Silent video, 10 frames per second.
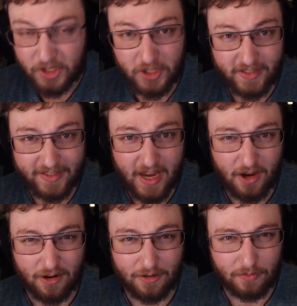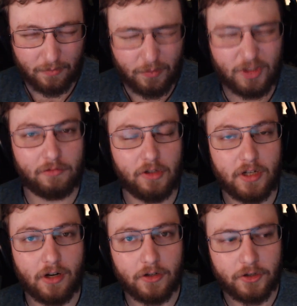cheesecake, are really, really
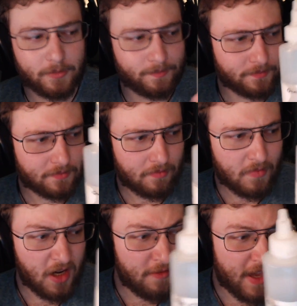harsh. And I've